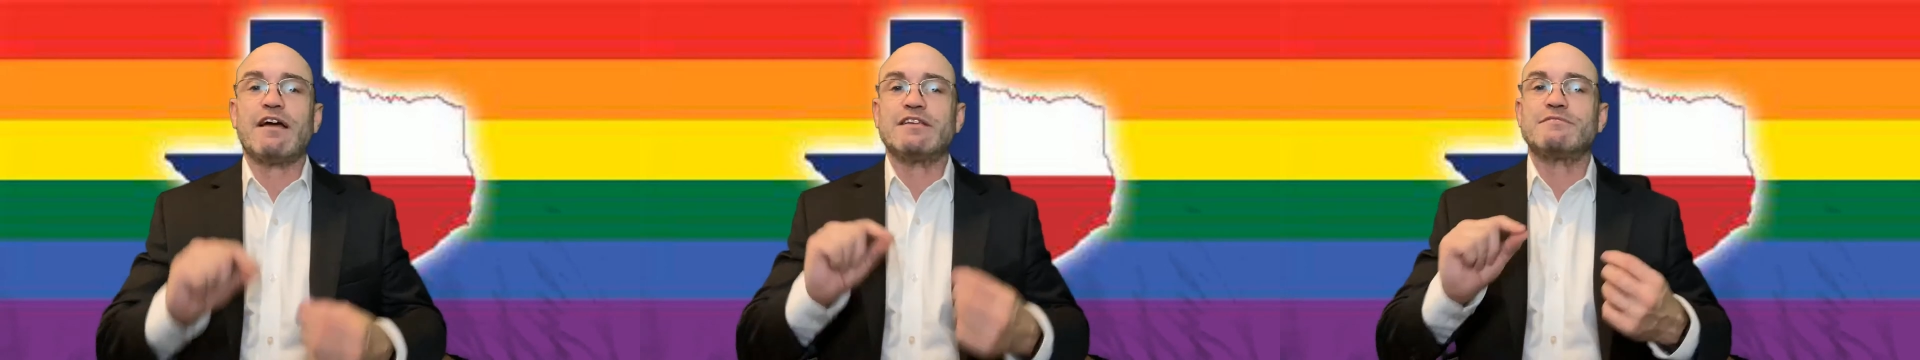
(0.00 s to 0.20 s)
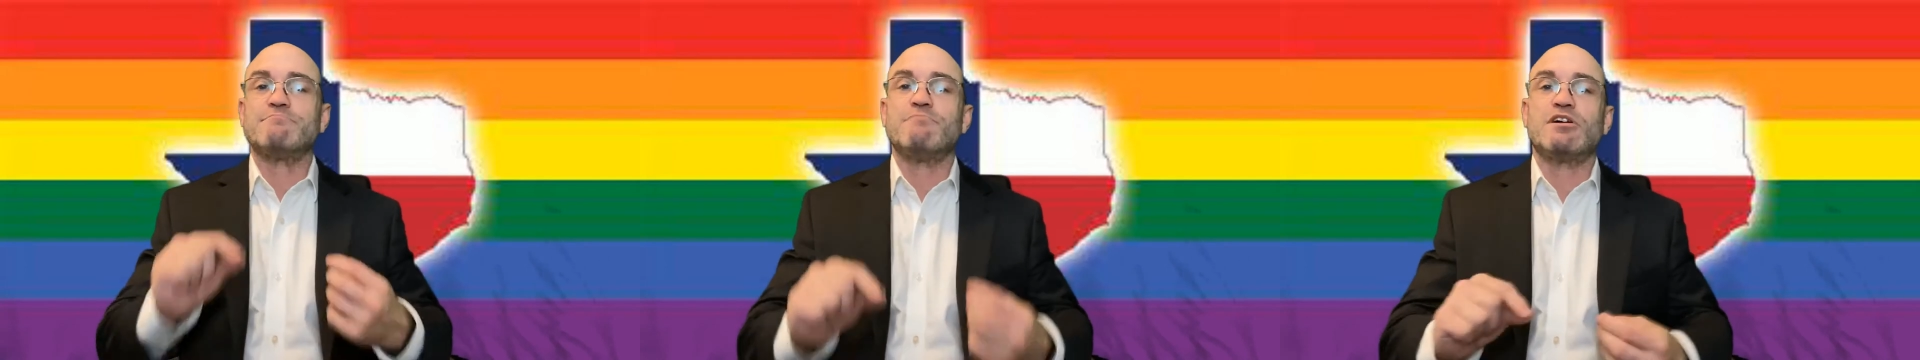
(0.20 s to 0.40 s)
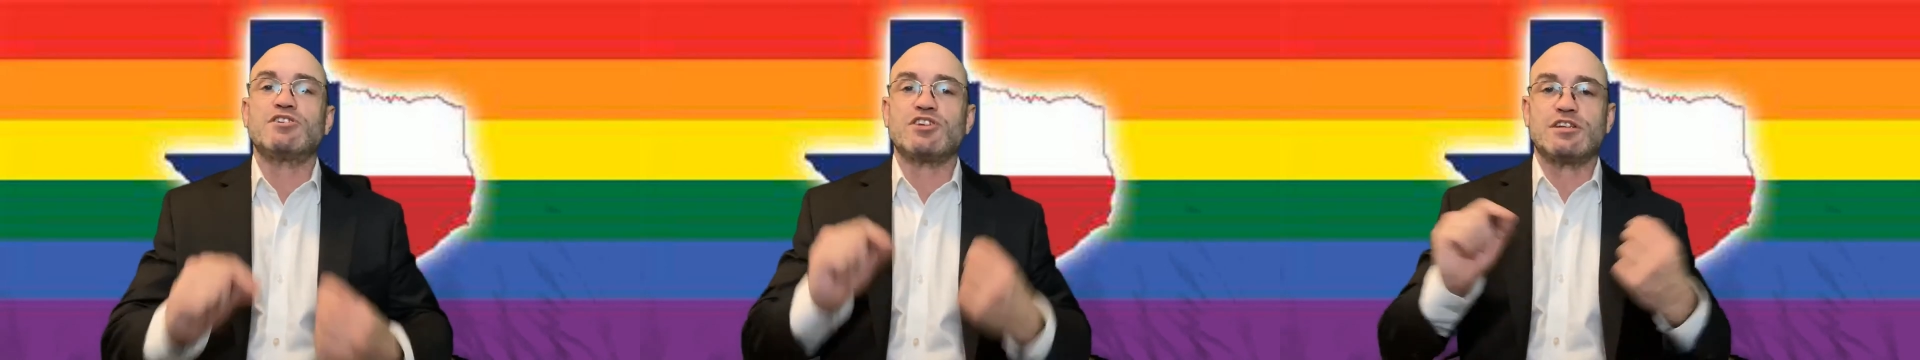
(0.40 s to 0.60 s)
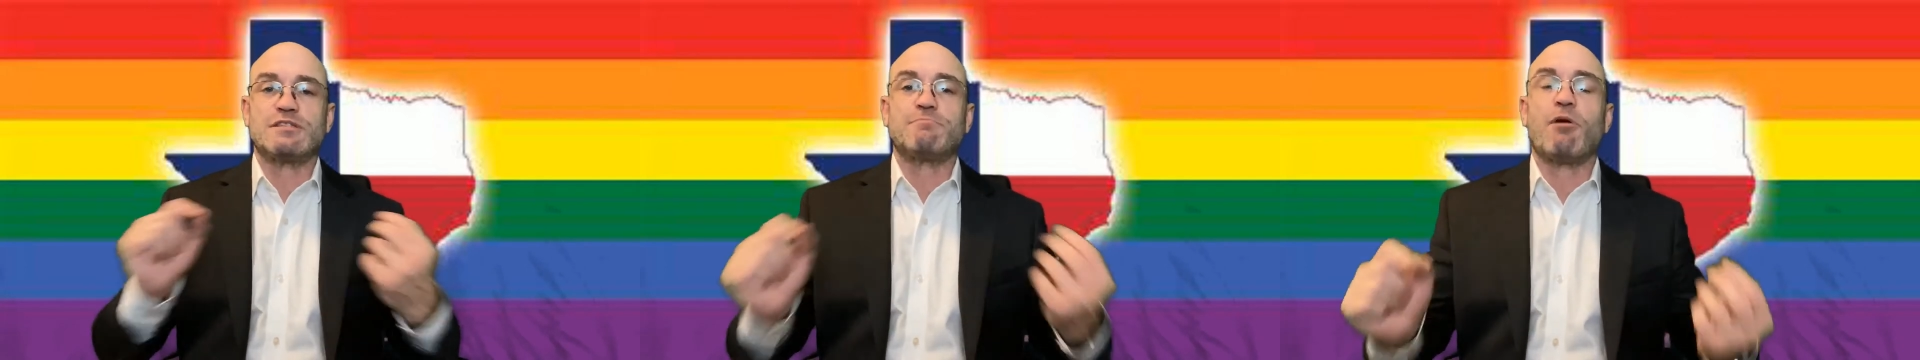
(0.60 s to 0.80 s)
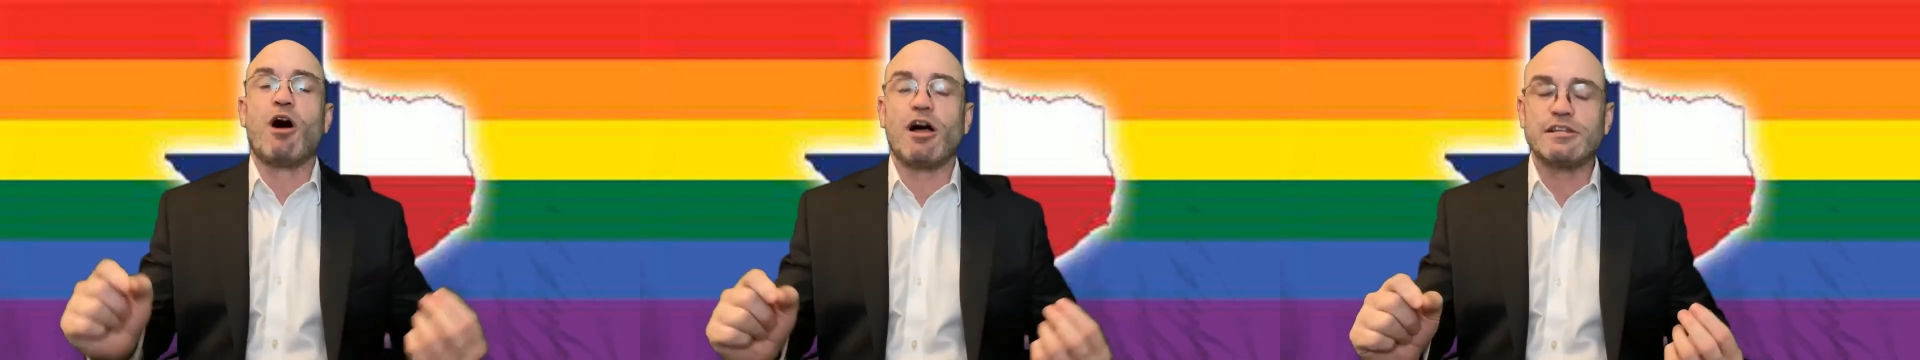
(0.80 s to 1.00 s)
as much as
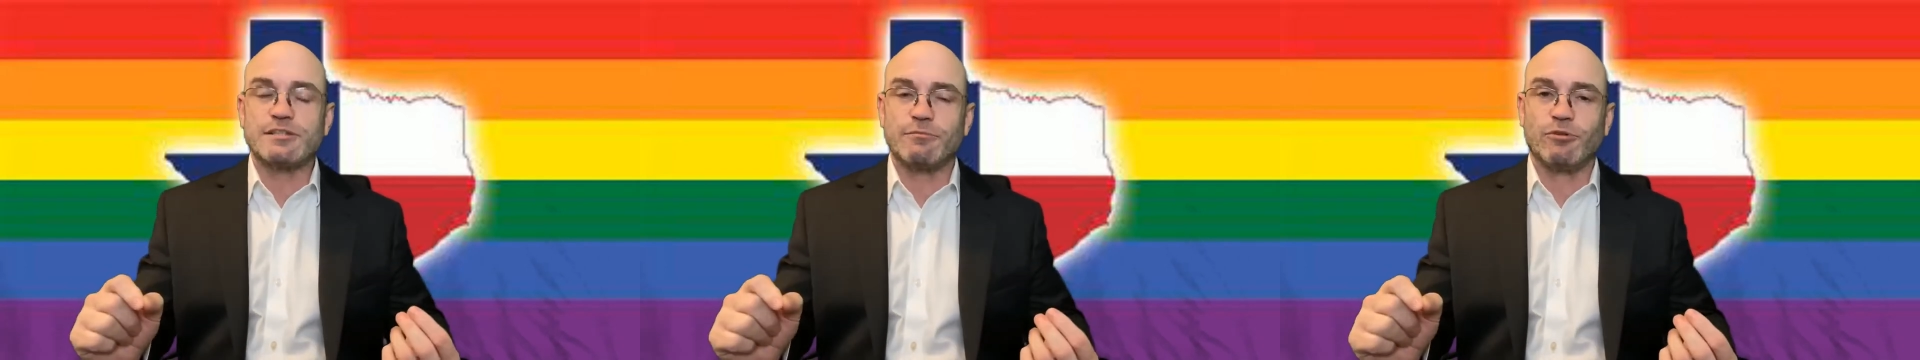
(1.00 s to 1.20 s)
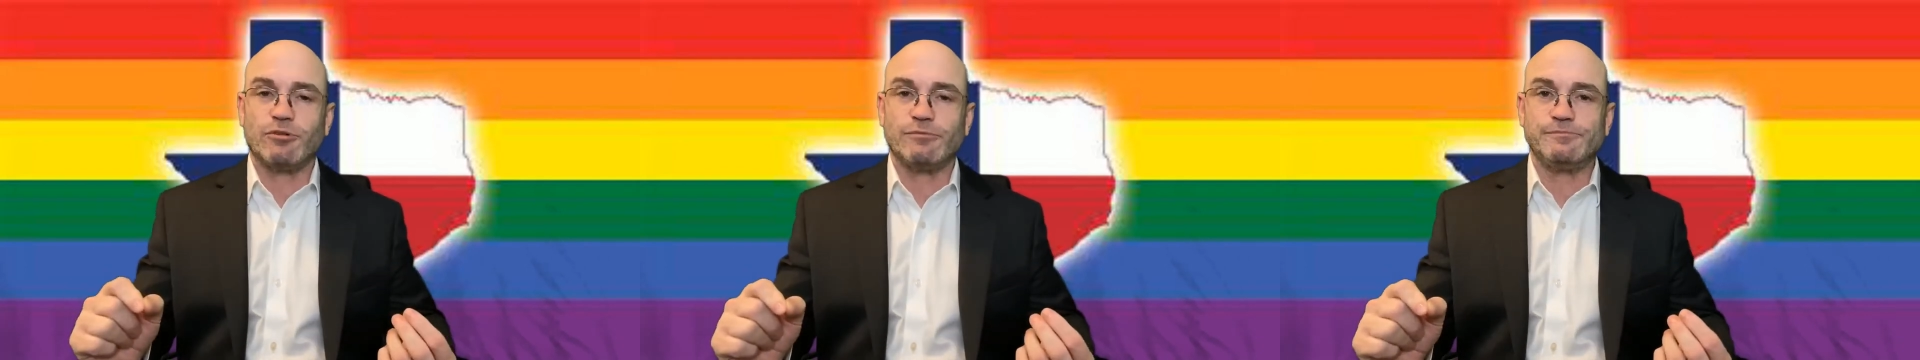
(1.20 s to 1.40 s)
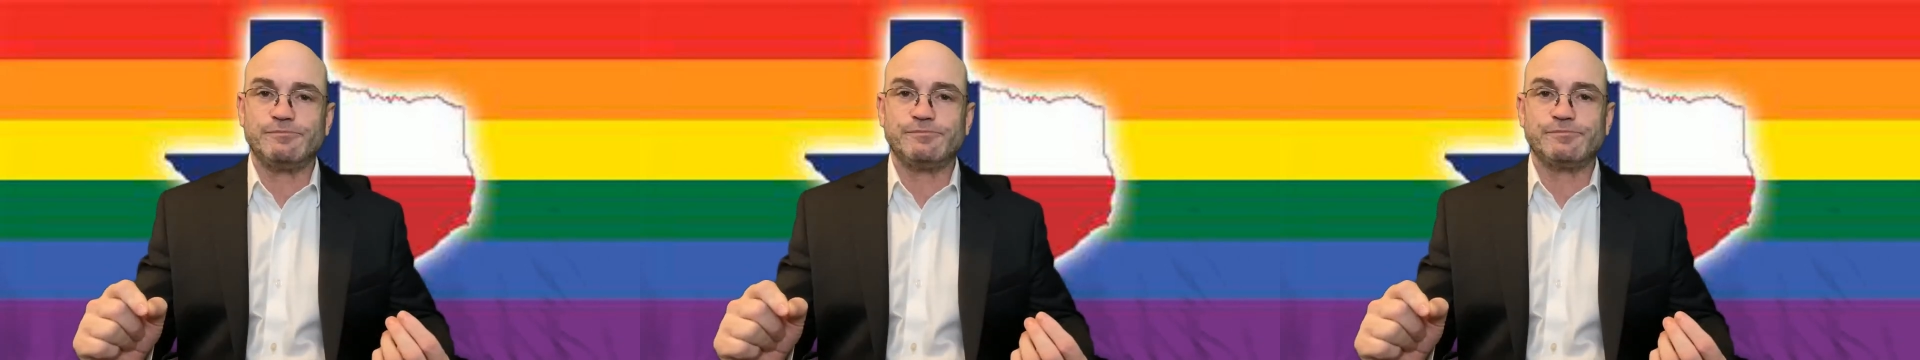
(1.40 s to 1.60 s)
possible.